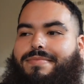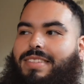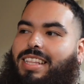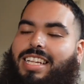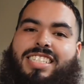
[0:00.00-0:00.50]

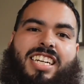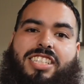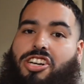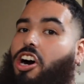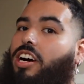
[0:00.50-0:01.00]
let's not
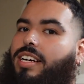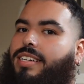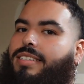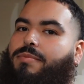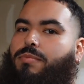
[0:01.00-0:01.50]
talk
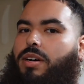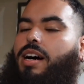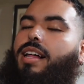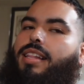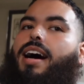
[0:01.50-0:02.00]

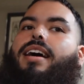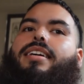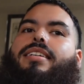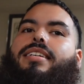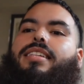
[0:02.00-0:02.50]
a lot.
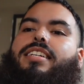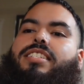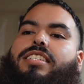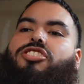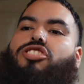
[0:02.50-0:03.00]
Let's
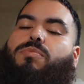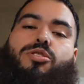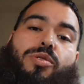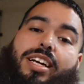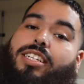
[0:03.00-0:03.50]
just jump
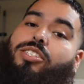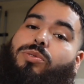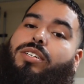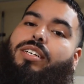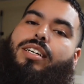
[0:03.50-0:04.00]
straight into
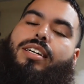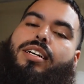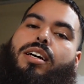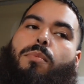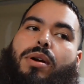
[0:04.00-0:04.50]
it.
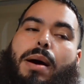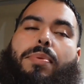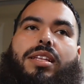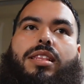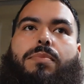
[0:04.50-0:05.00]
But I
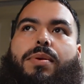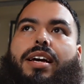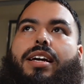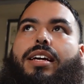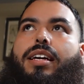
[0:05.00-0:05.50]
picked up
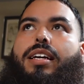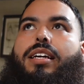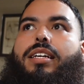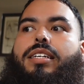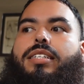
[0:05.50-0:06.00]

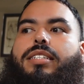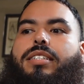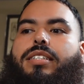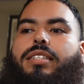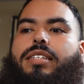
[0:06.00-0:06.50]
a
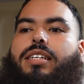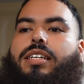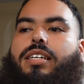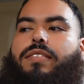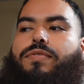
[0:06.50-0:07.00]

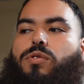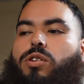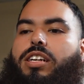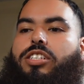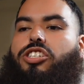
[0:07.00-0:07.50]

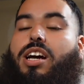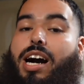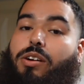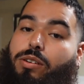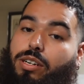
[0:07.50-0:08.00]
4-inch
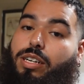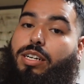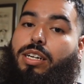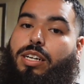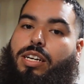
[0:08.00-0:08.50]
cowl hood,
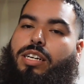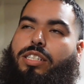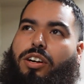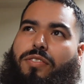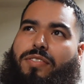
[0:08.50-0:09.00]

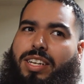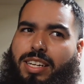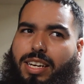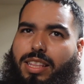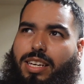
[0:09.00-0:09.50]

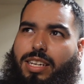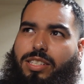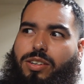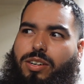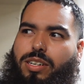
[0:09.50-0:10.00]
Cervini, I think it's
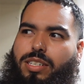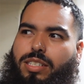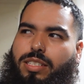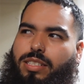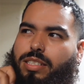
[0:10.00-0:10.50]
called.
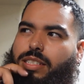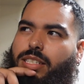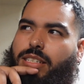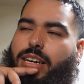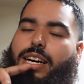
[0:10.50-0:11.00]

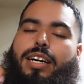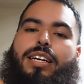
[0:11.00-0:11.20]
Yeah.